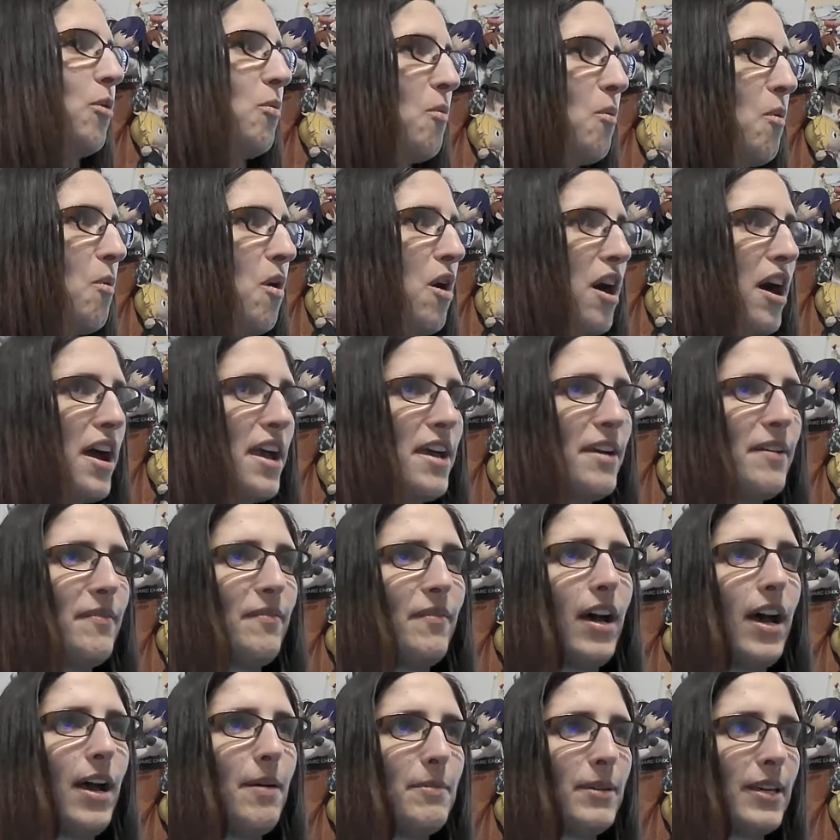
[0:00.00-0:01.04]
what?
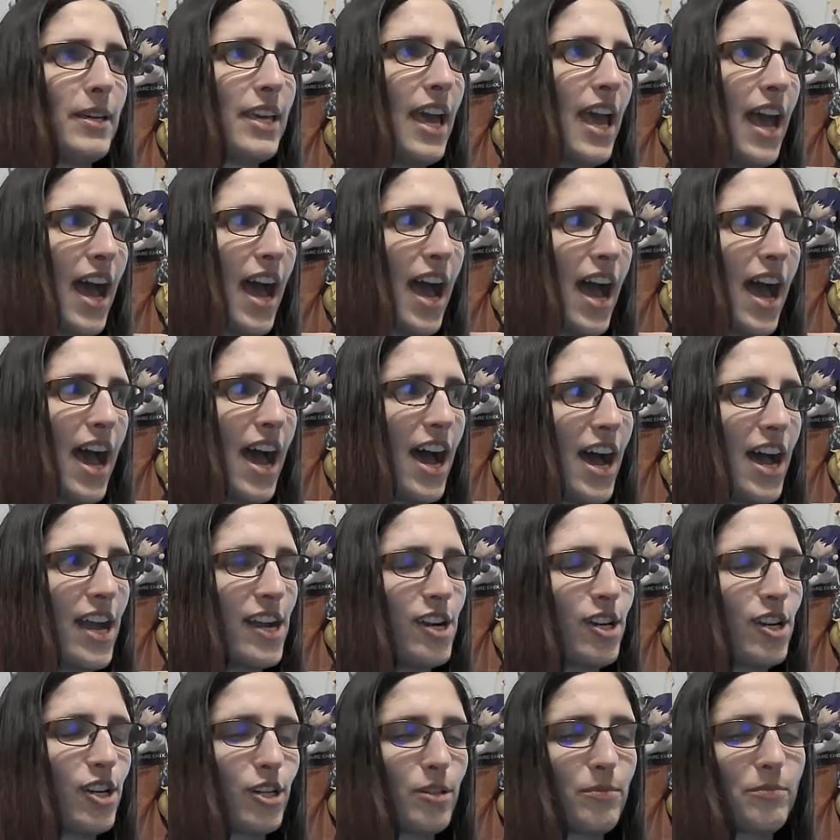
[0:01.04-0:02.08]
I'm a cat.
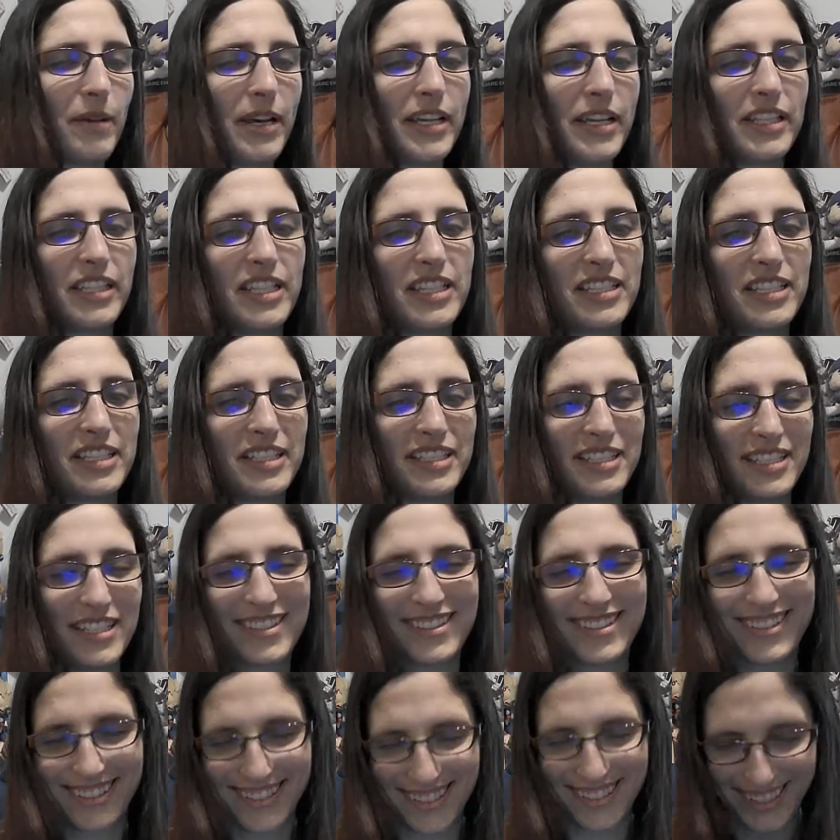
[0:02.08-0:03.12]
I earn my
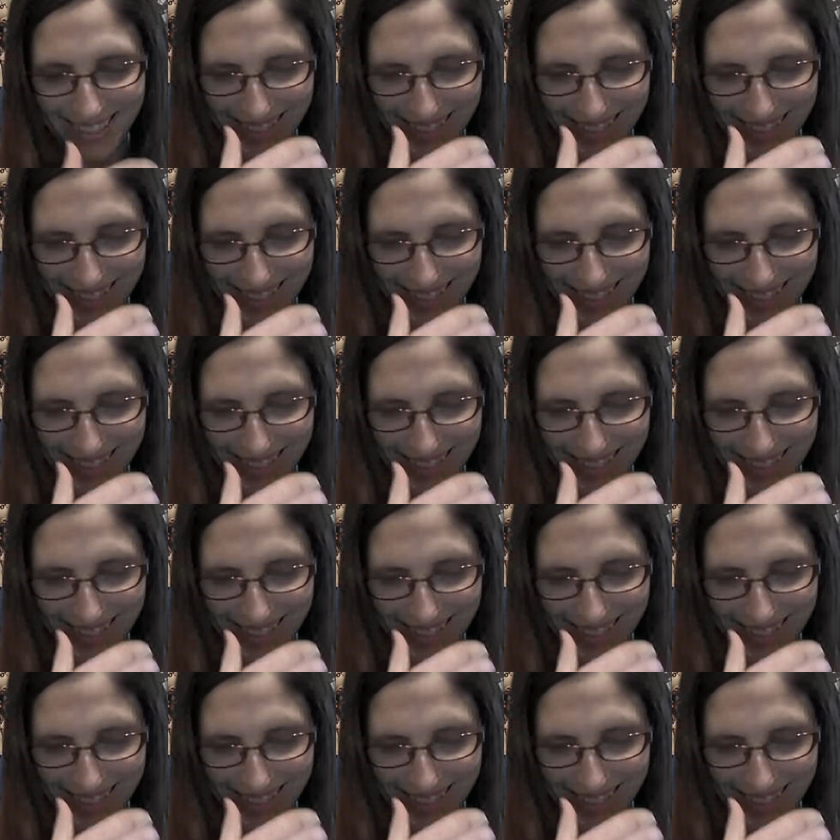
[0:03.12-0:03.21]
laziness.